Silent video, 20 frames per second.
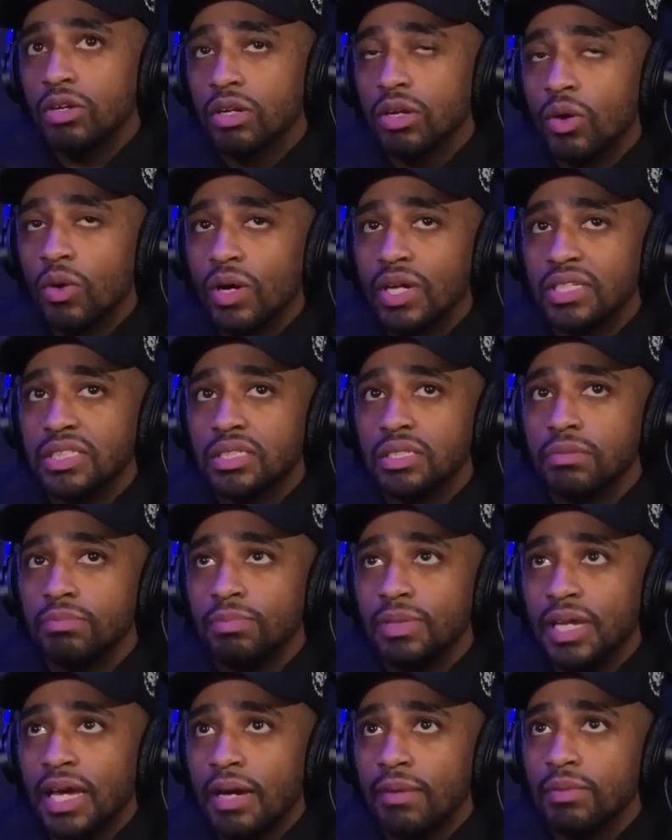going to
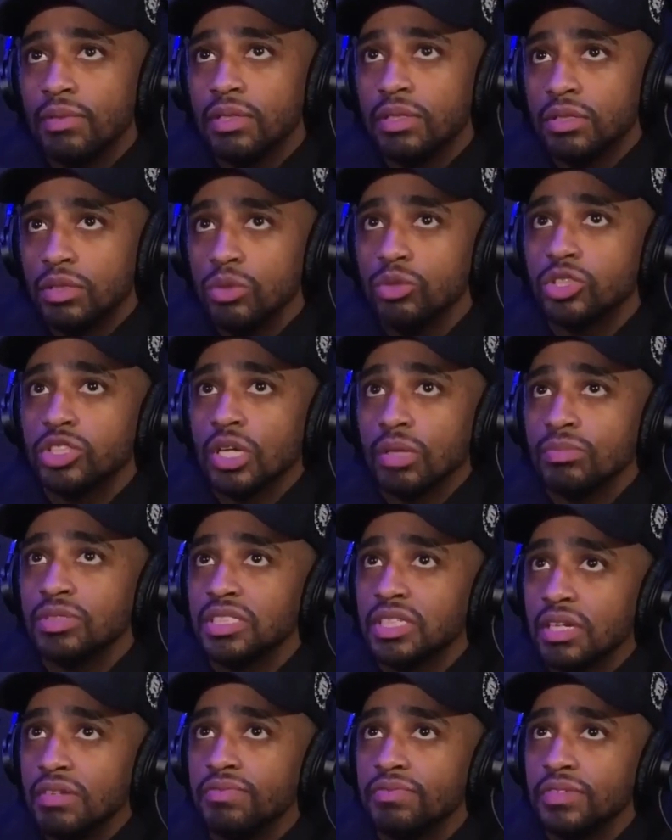be able to do some
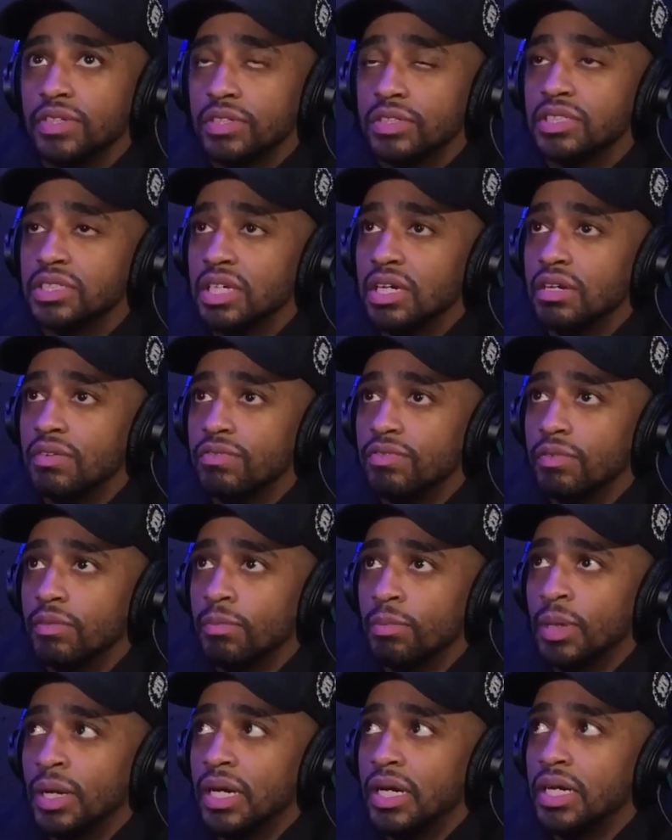stuff yourself,
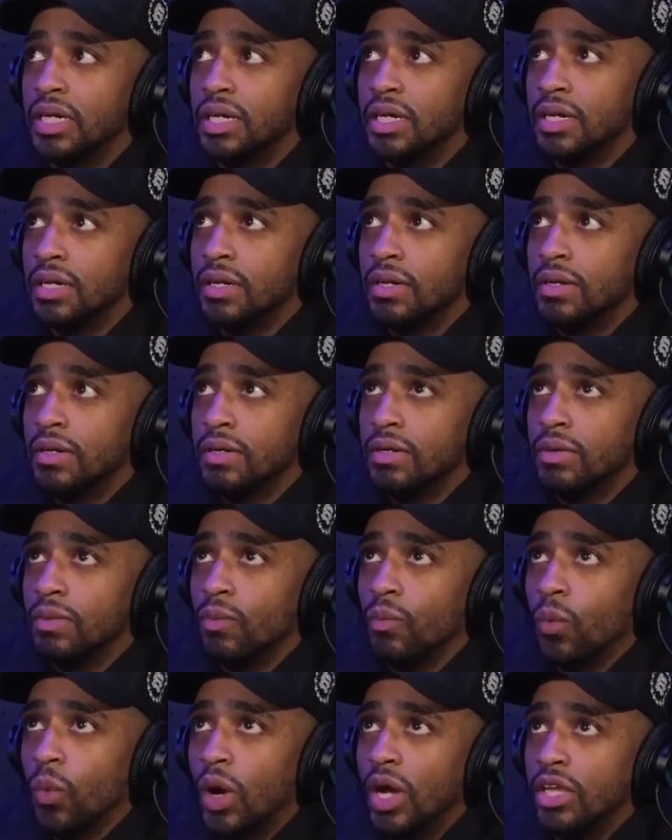but
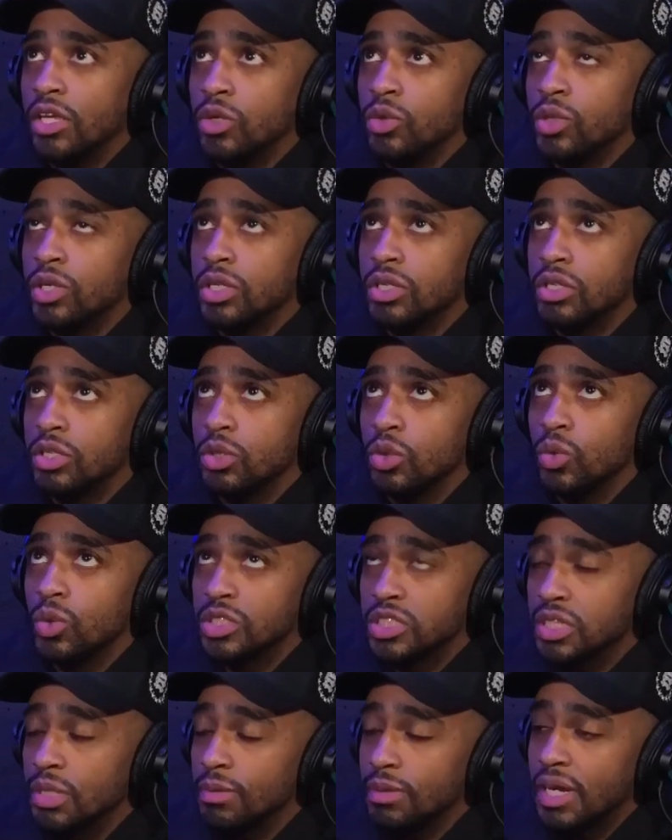what you can do
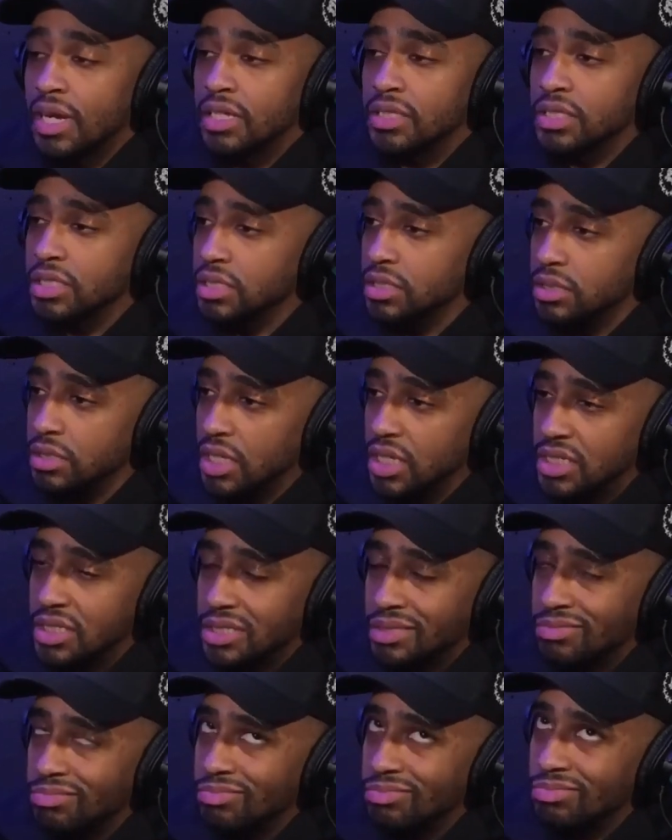with someone else
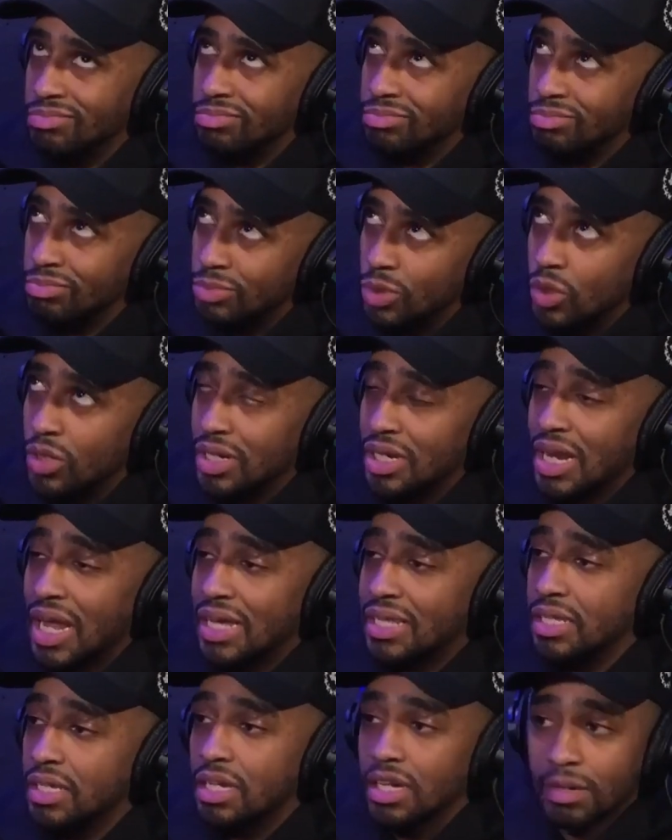is more than
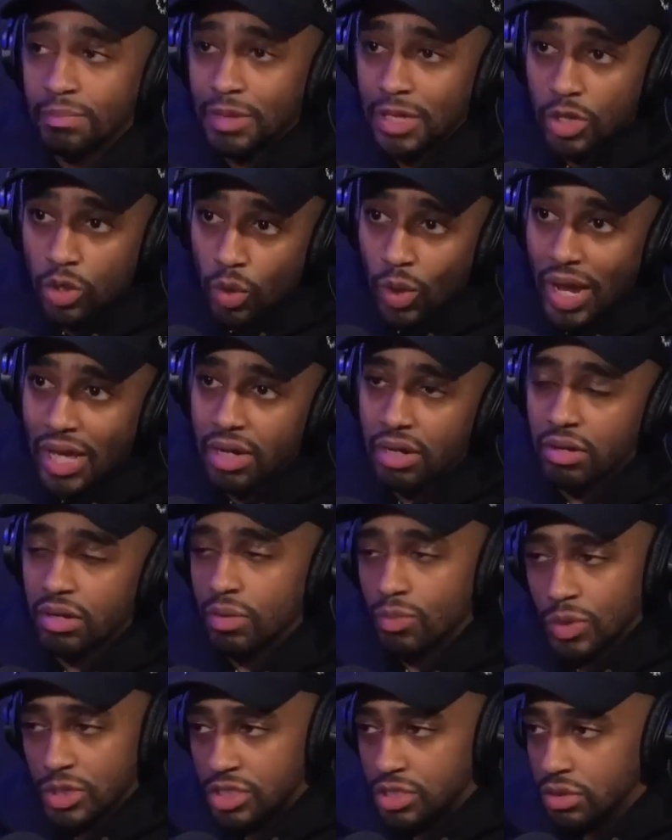likely going to be greater
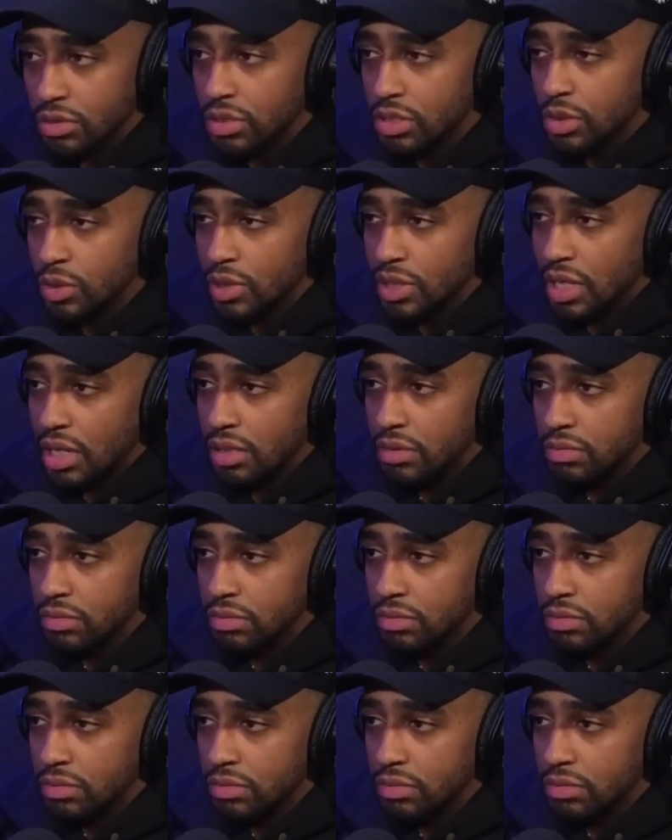than what you can do alone.